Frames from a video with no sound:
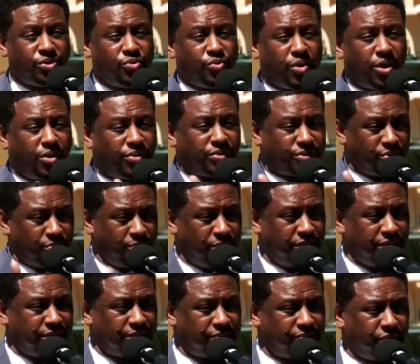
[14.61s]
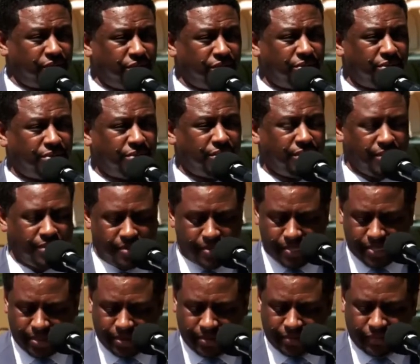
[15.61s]
Thank you all so much for your
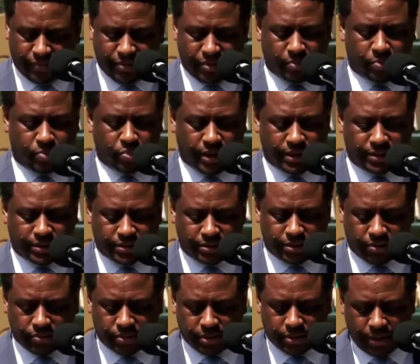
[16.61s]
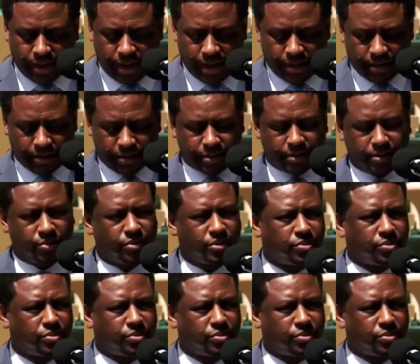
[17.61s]
presence on today.